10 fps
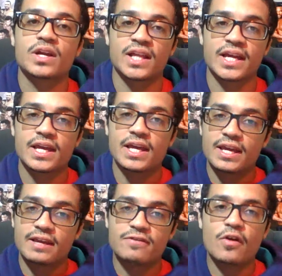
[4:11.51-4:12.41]
Like,
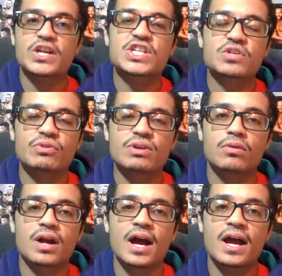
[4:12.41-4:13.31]
very cerebral
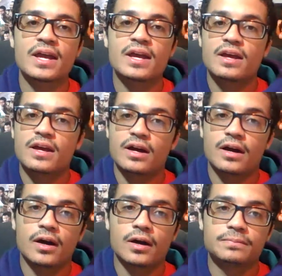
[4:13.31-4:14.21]
guy,
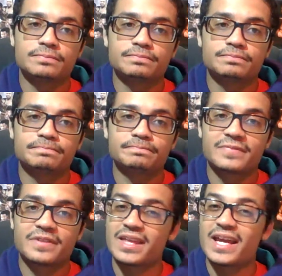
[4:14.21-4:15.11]

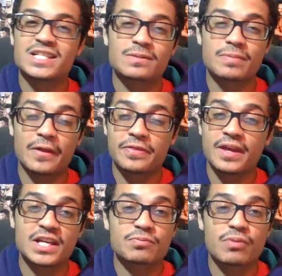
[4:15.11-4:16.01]
thinks about
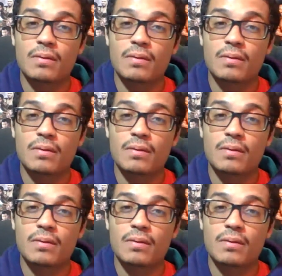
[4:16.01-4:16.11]
things